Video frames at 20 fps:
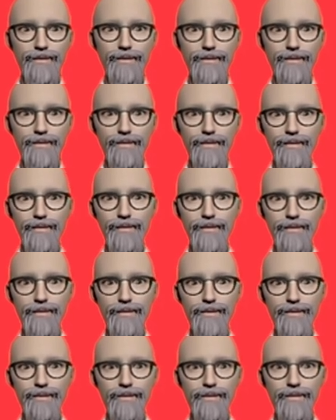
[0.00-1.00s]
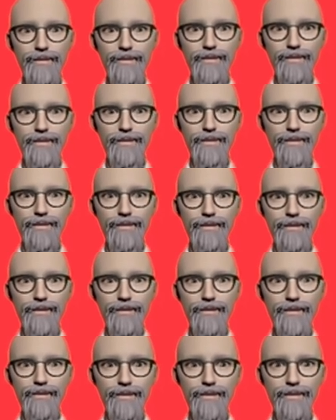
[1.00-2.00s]

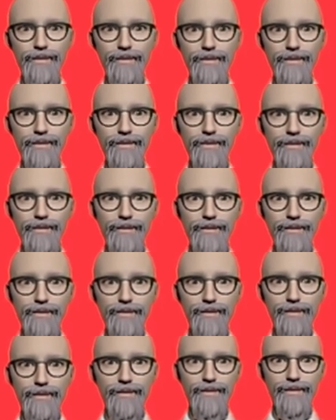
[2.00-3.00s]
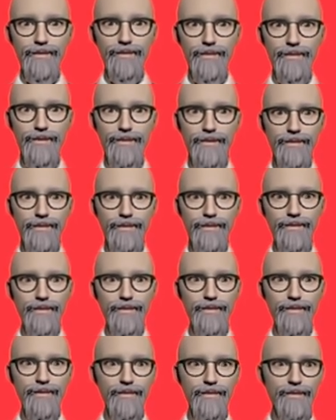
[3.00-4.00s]

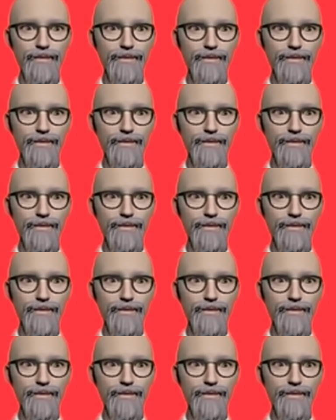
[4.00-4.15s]
[no speech]